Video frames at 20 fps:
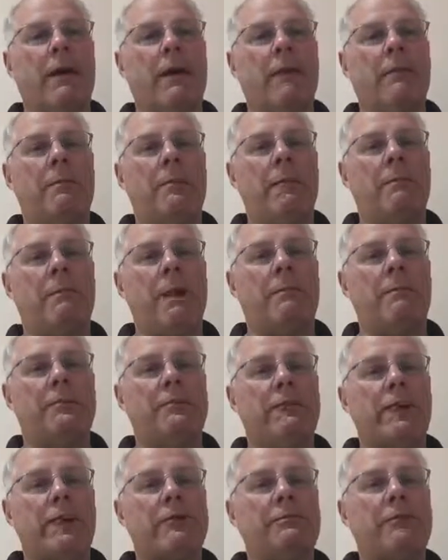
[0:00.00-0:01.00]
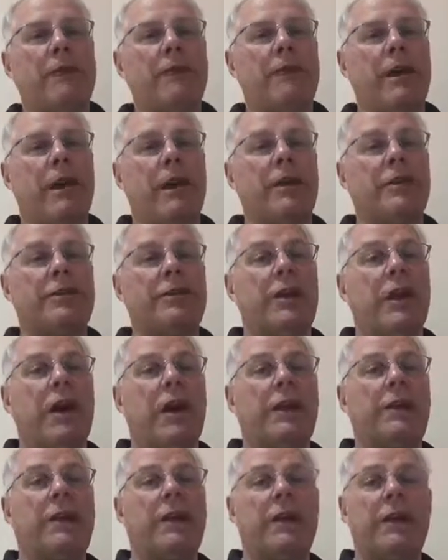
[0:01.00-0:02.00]
members Facebook page,
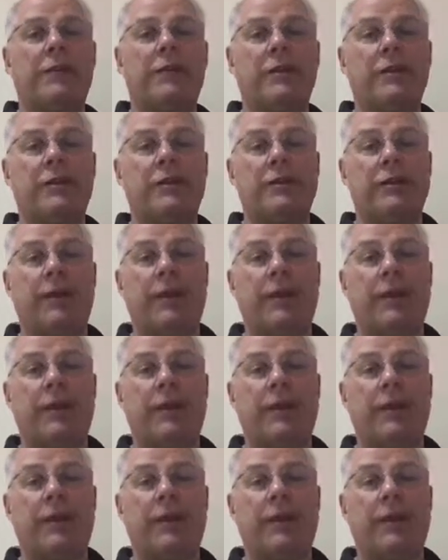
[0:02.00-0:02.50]
then ask to join